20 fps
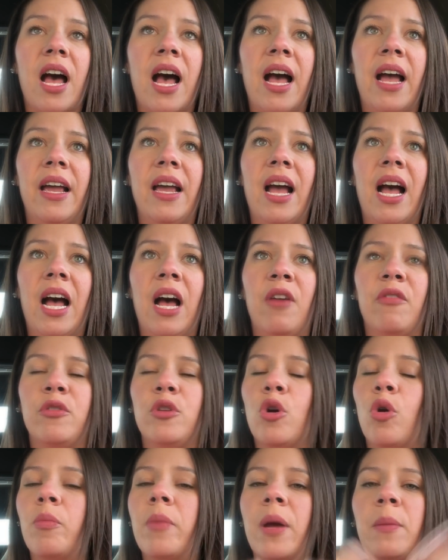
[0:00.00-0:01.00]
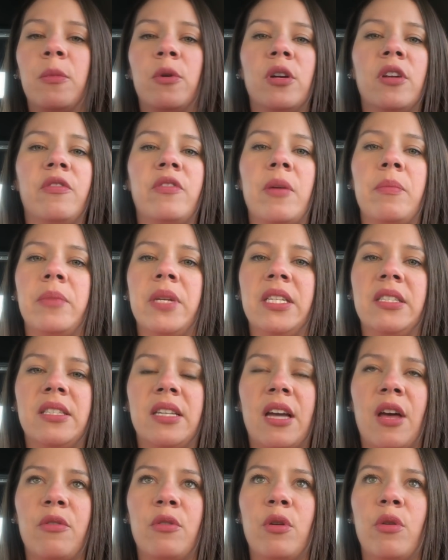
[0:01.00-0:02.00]
I have no memory of them being
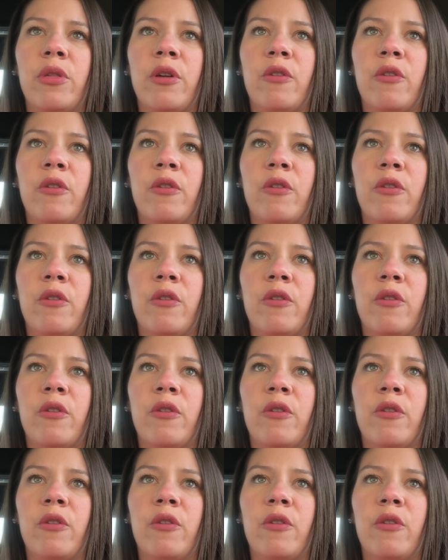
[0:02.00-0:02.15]
together.